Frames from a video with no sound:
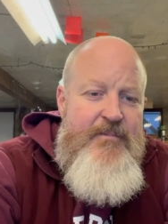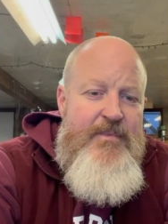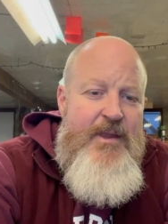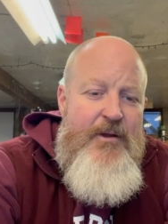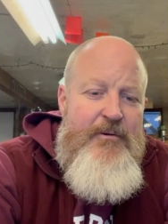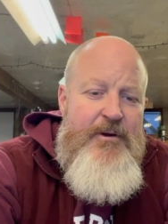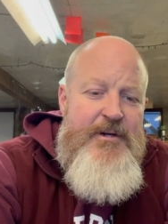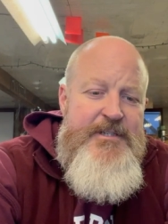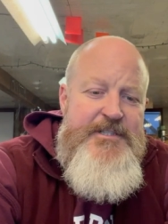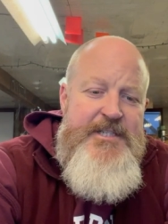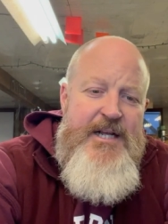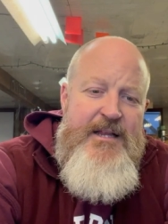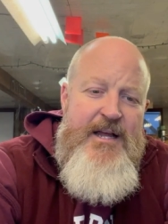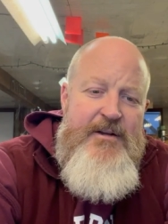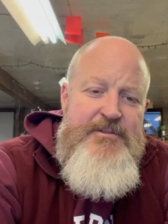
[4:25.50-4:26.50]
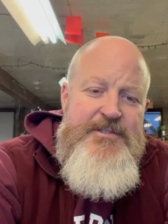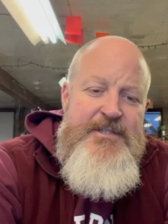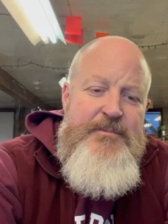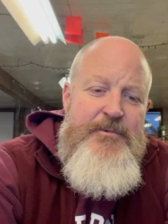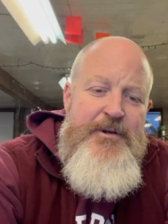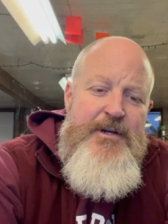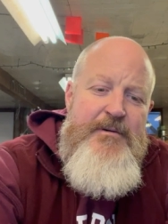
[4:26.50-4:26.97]
or shell out
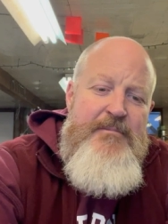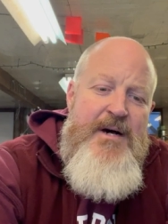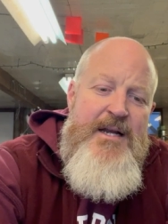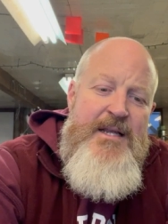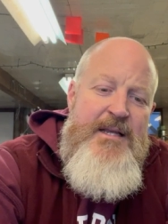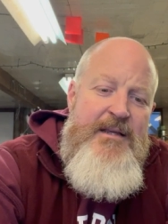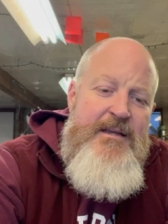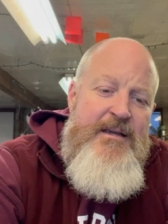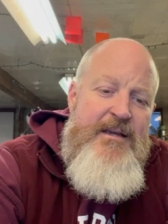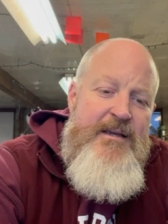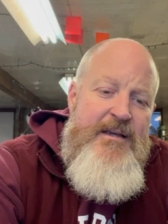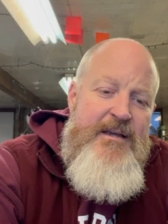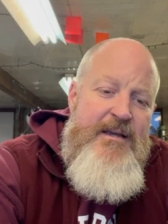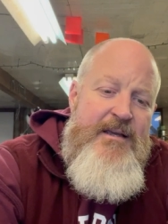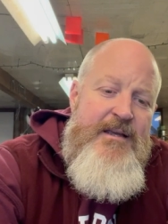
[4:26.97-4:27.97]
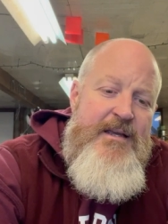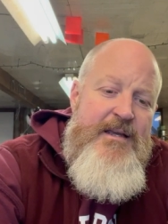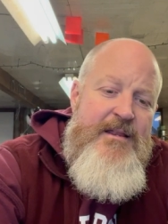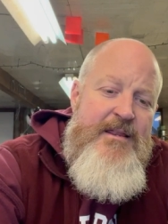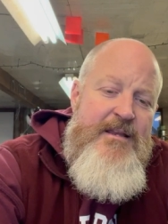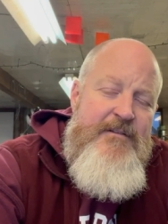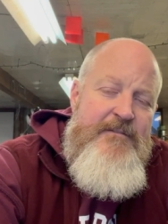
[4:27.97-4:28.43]
some real money and
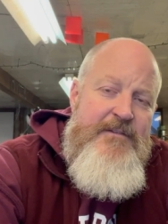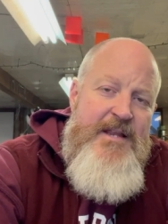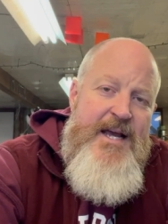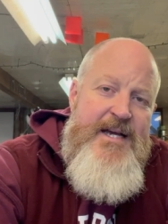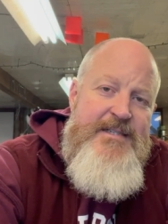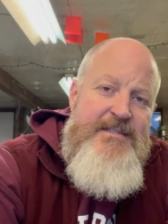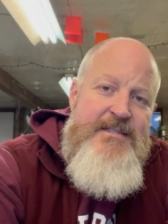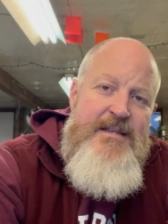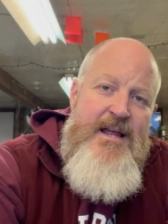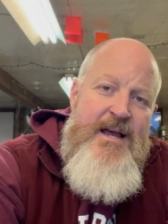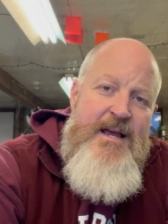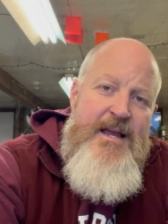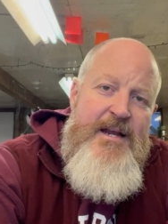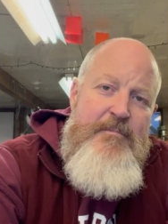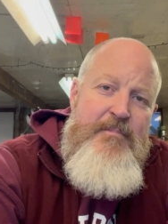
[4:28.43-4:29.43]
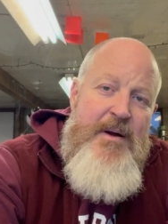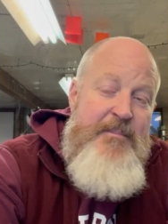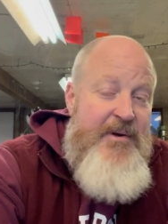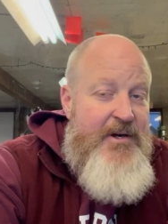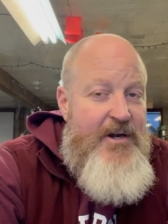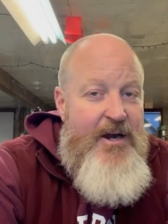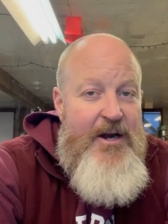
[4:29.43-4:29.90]
get the flat slide
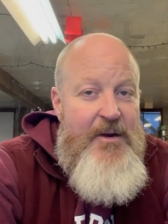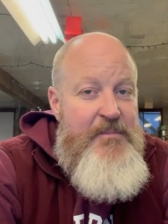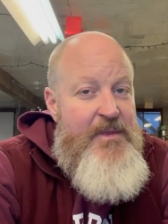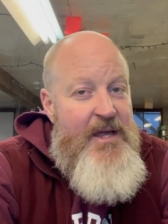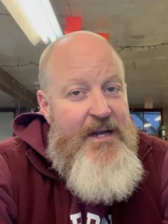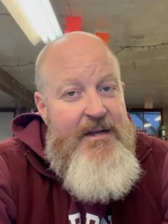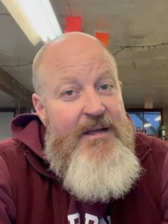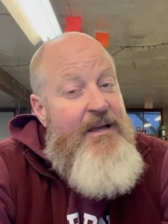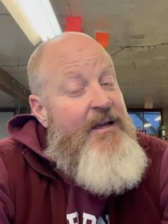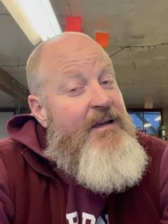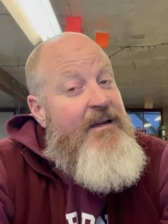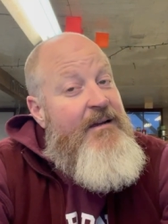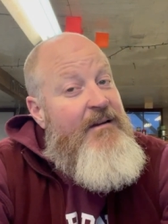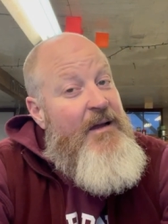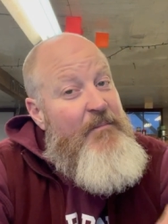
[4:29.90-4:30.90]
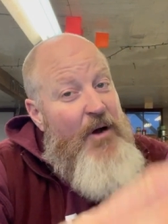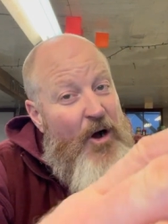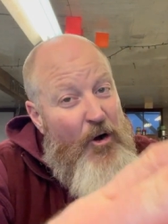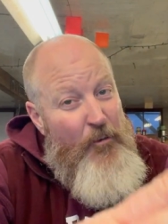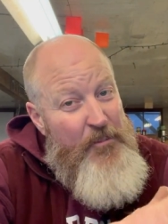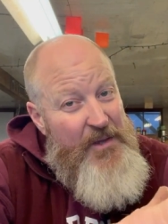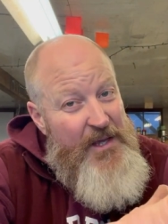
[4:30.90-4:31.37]
pumper carb that I'm
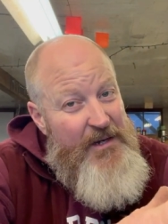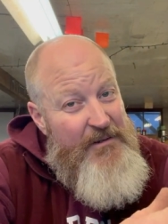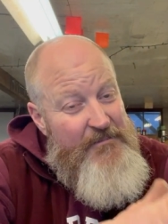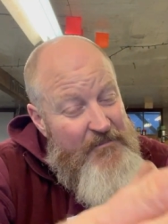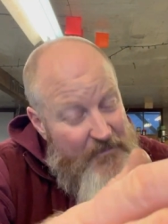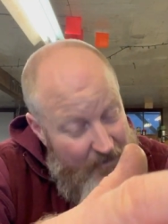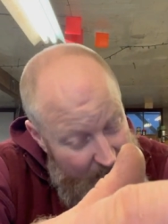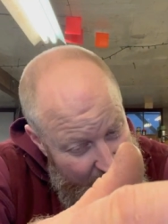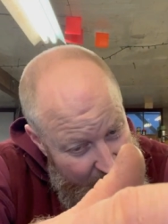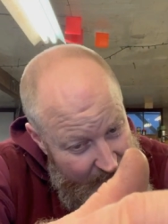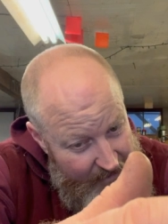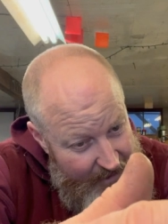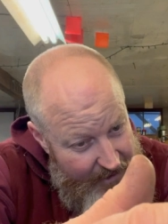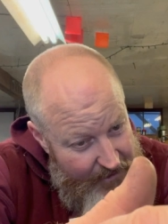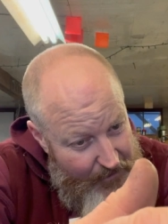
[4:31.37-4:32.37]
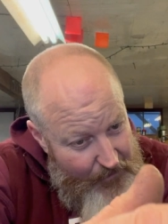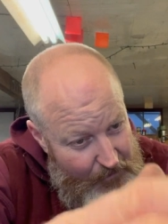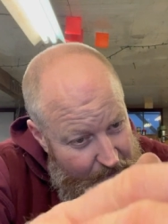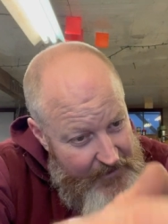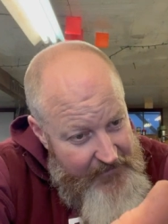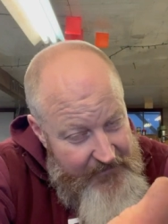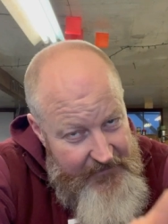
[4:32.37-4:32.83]
hoping
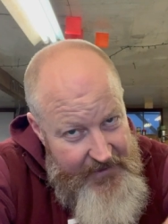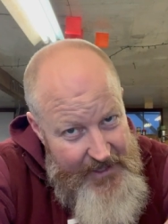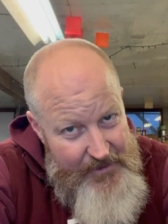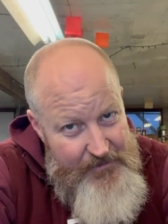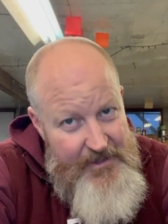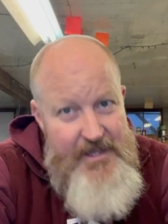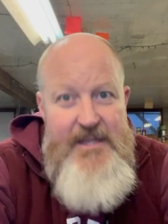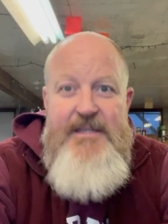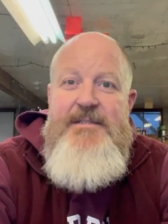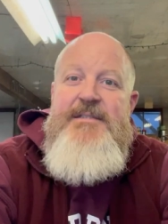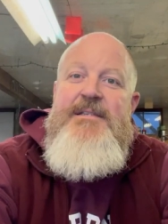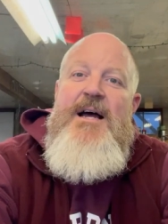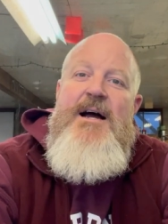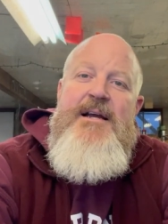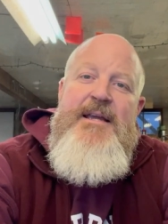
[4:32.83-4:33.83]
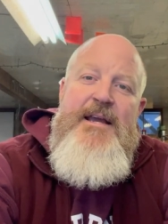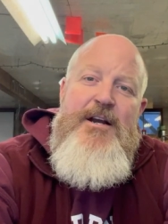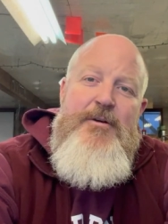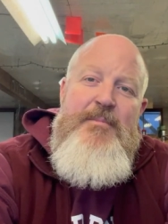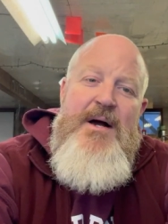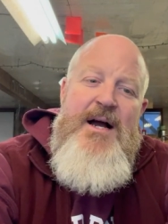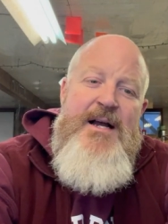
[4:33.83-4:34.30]
would fit with the stock
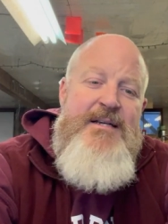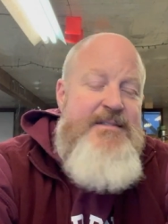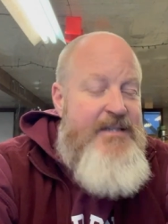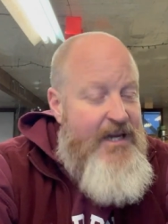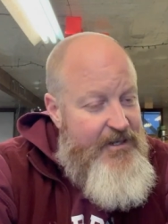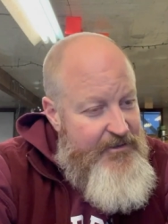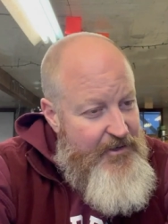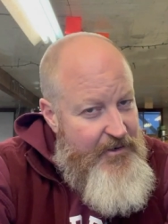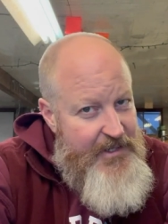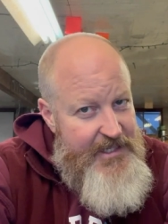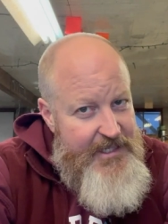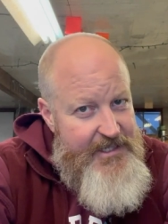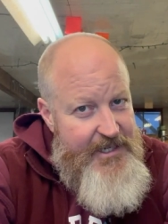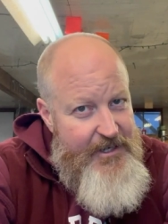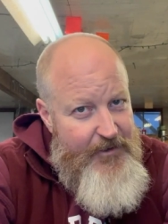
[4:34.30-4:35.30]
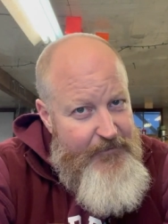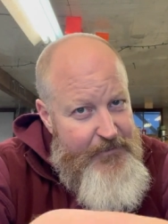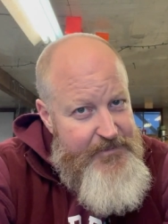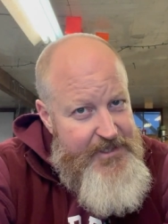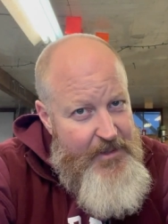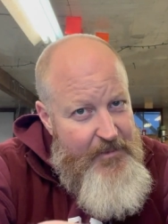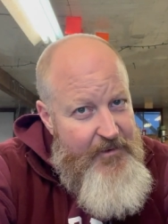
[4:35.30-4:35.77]
airbox. I don't know. I'd like to hear
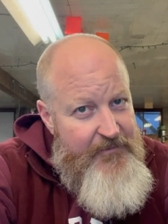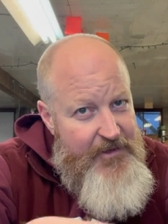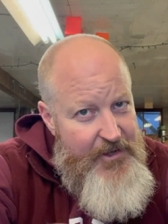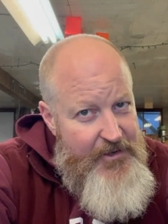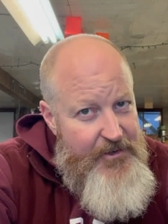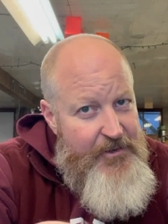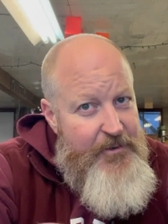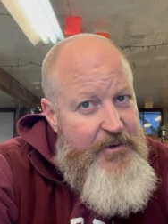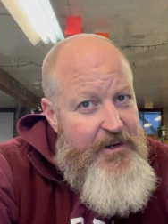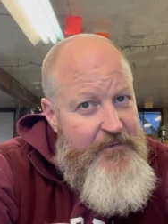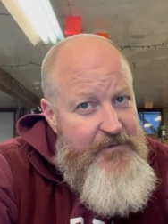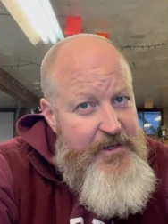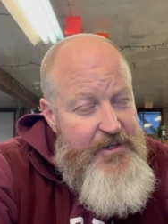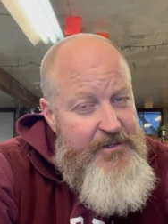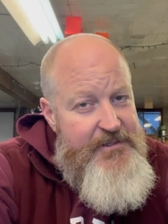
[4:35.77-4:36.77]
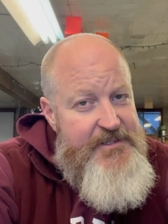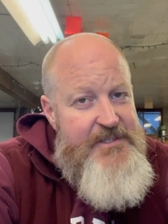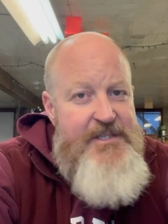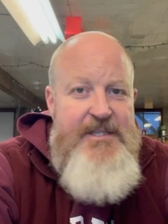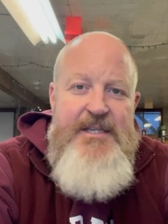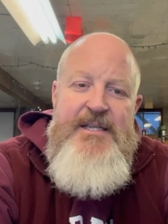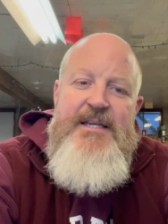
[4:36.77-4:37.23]
from some of you who have
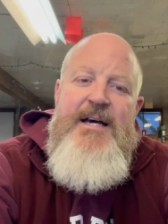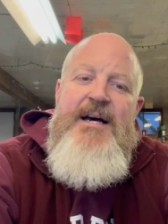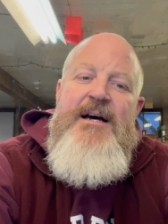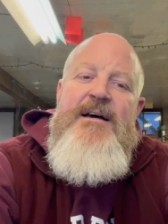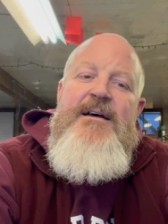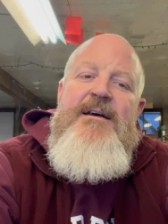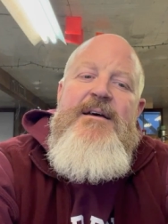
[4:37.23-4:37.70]
used the